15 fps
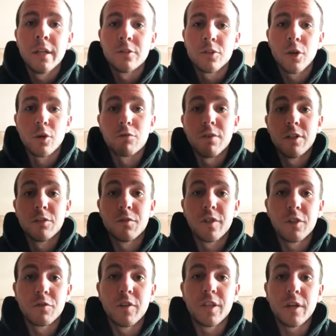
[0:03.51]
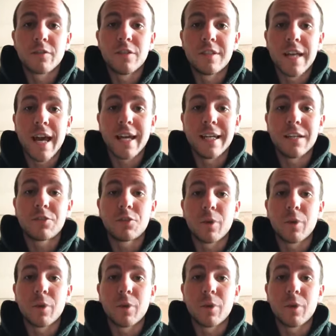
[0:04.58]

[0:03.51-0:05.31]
So the reason for this video today is